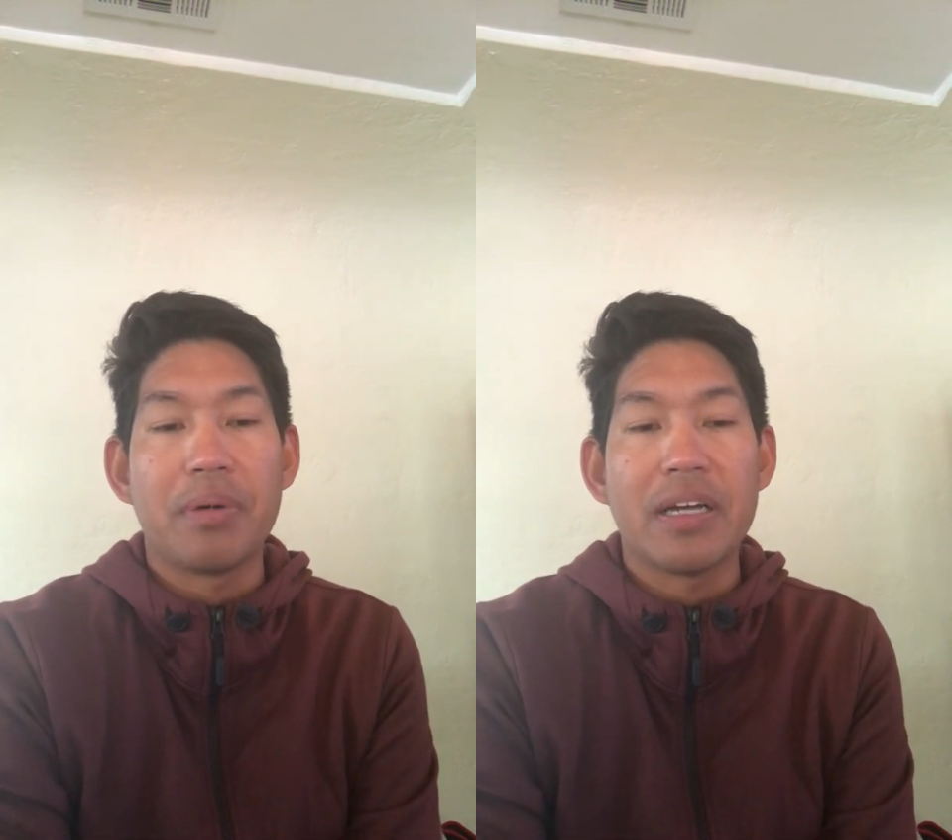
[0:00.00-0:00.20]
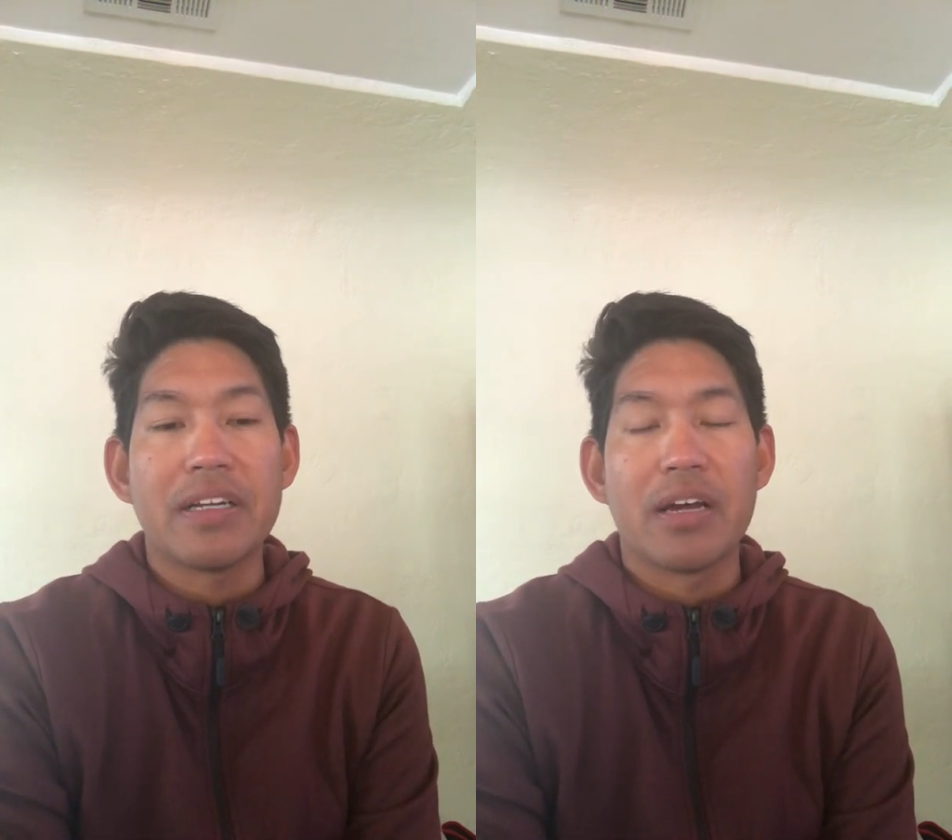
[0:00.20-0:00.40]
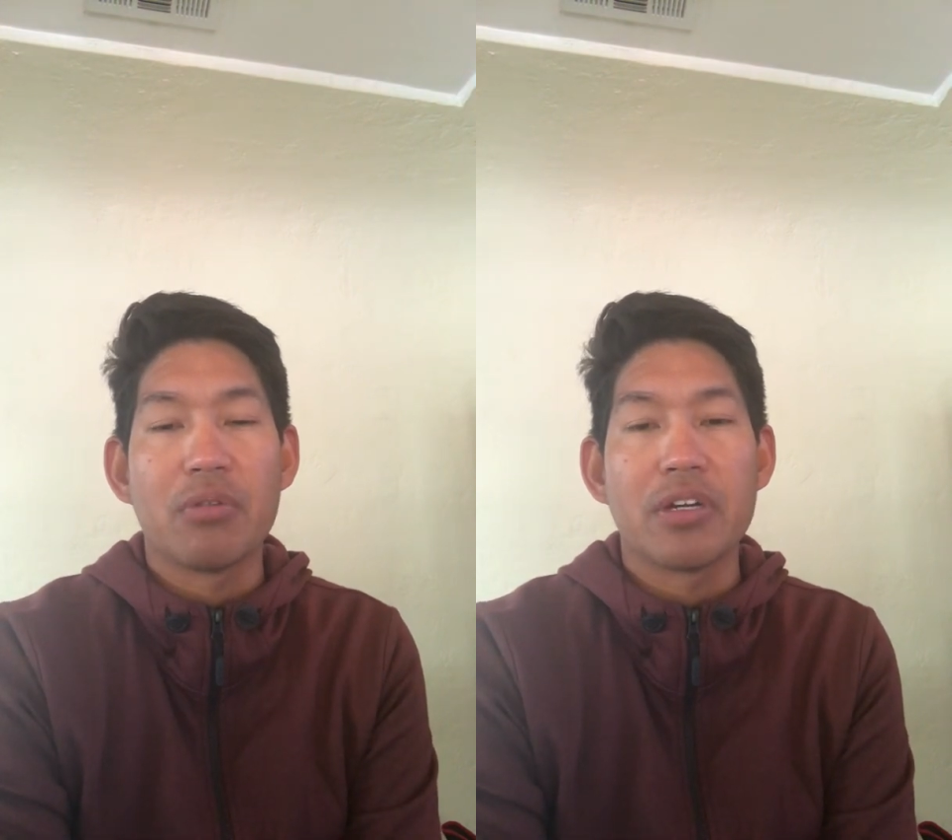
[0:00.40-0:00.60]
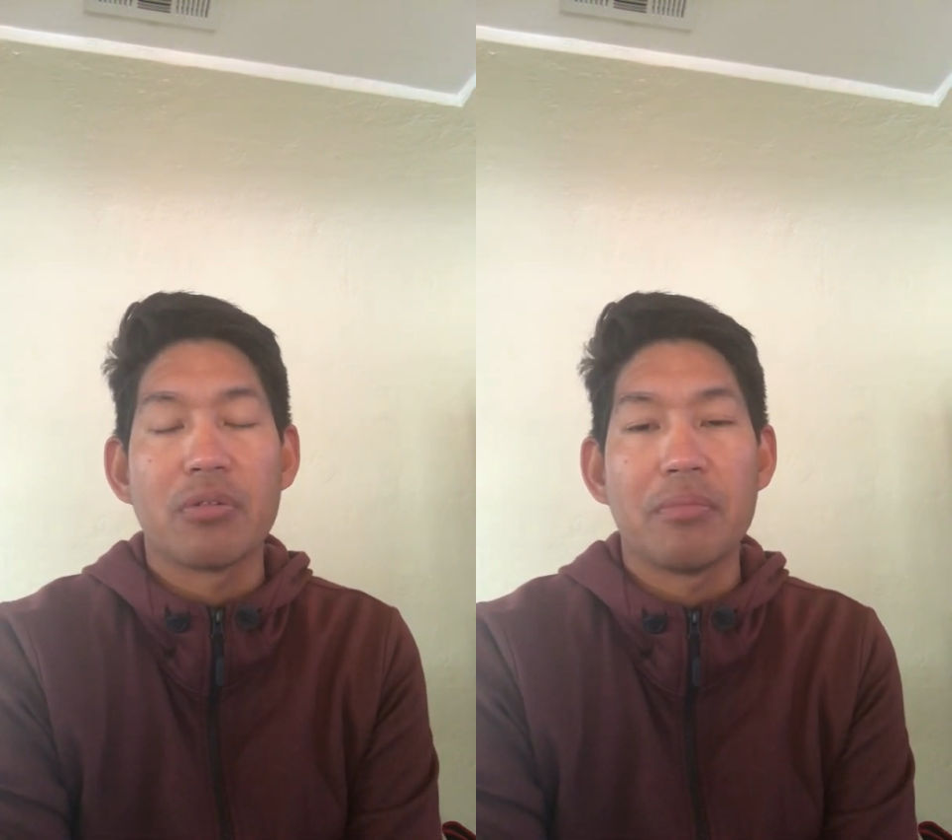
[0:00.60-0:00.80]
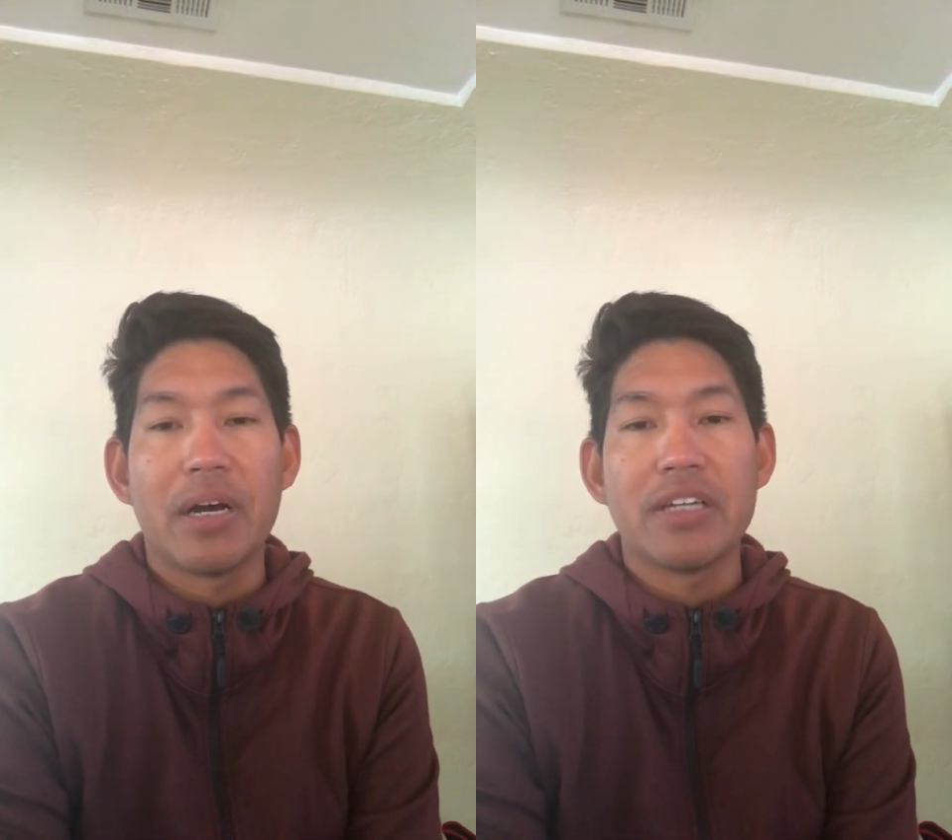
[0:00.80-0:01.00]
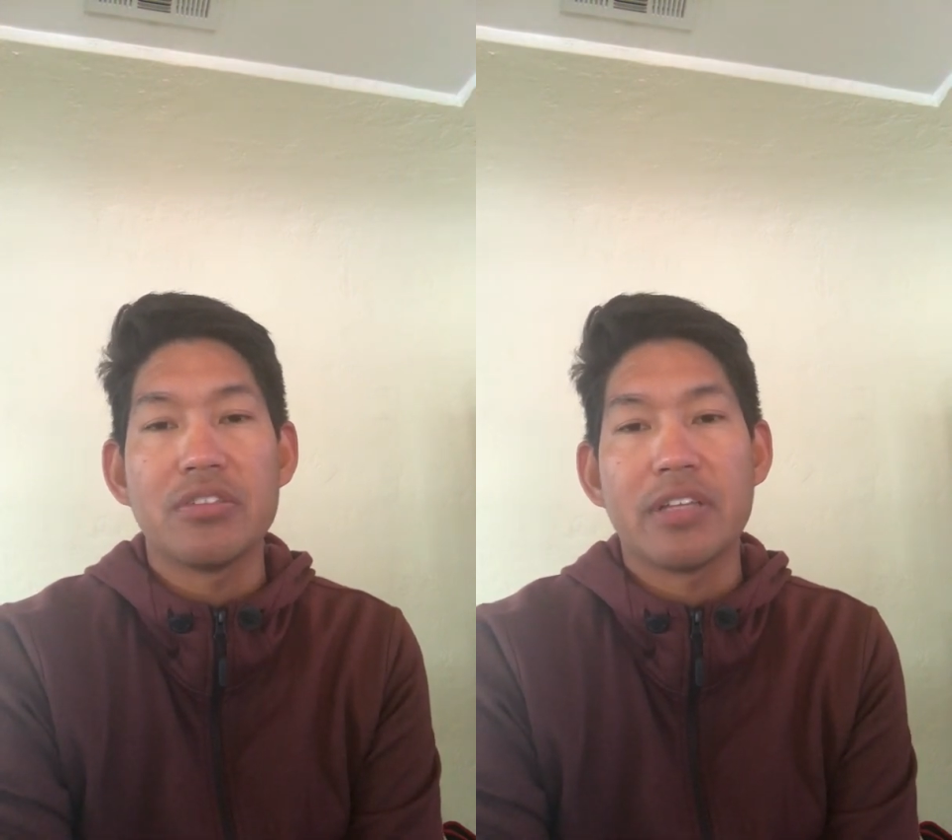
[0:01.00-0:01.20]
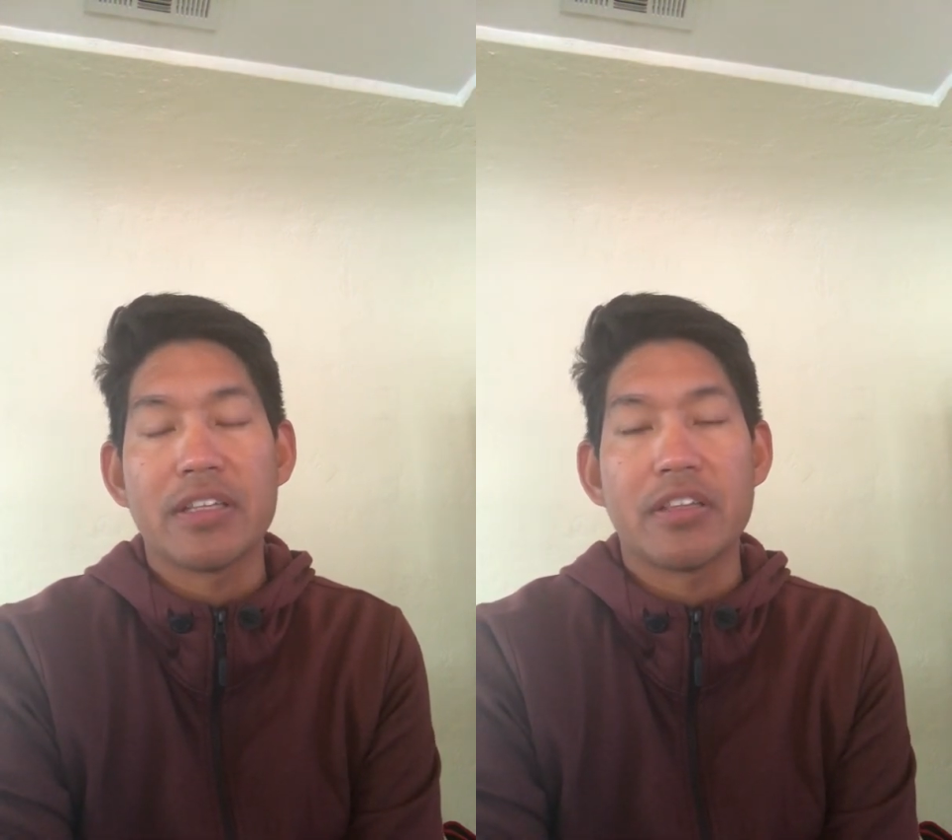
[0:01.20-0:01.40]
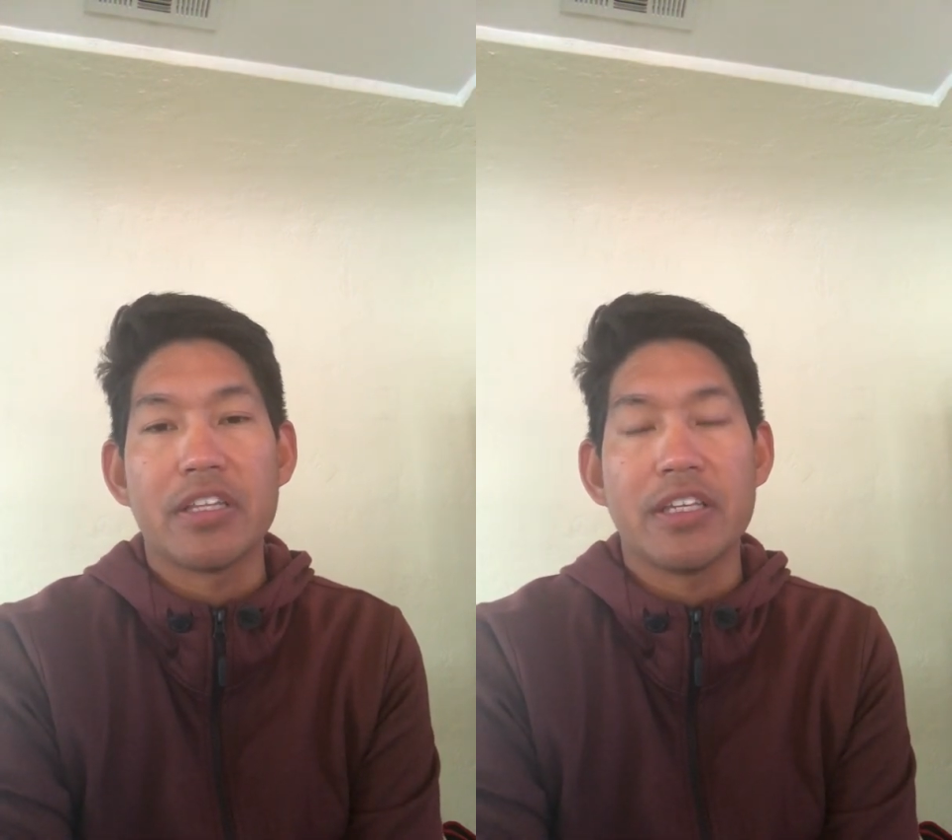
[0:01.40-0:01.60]
but I want to remind you
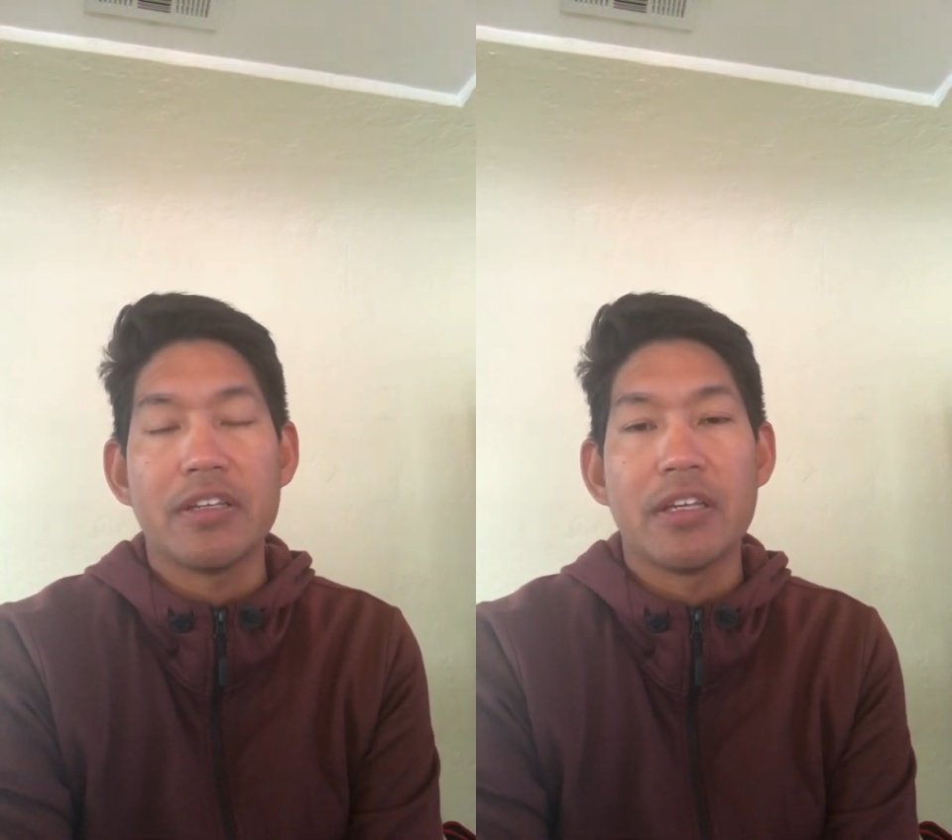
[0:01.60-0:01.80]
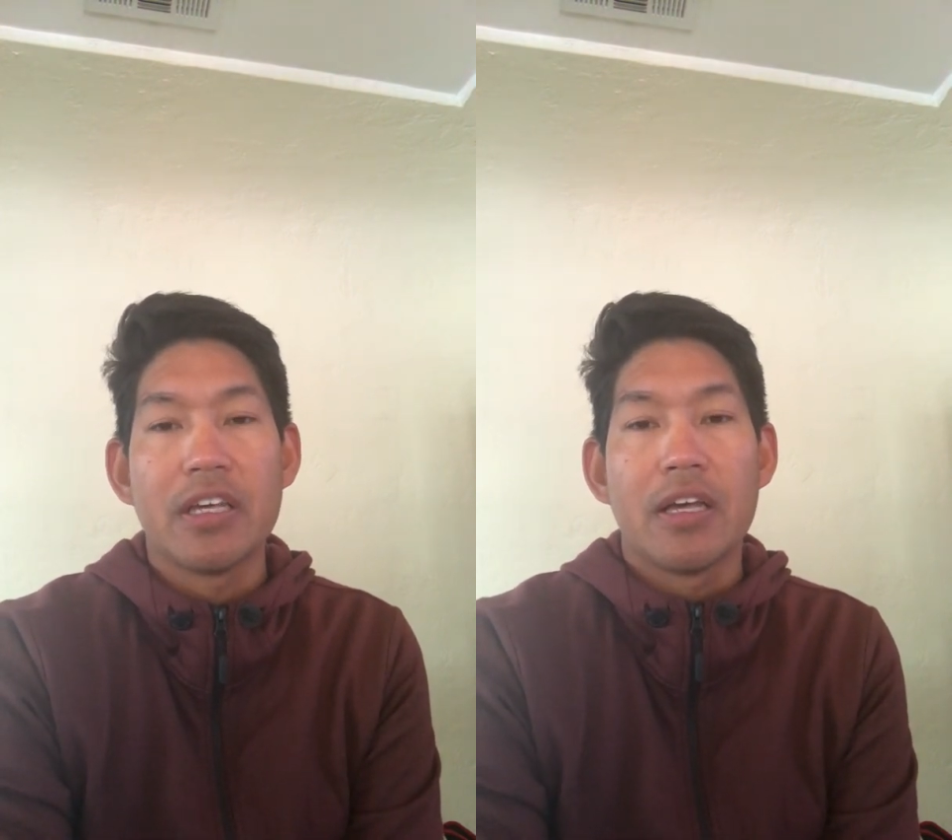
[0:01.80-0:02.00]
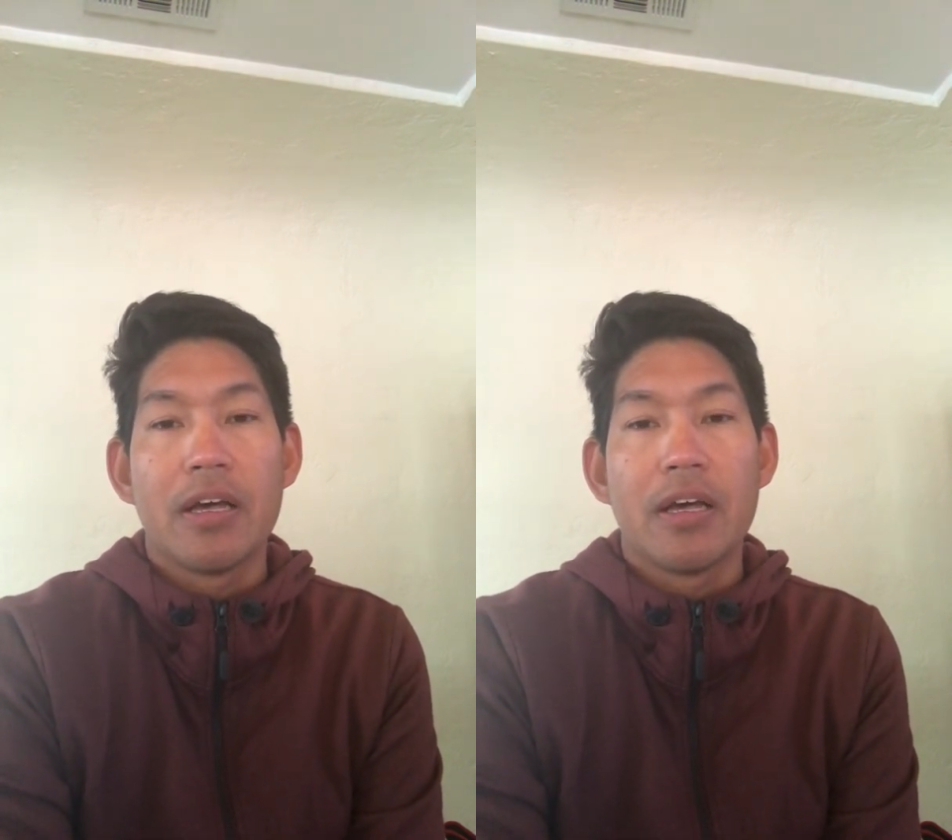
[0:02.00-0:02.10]
that the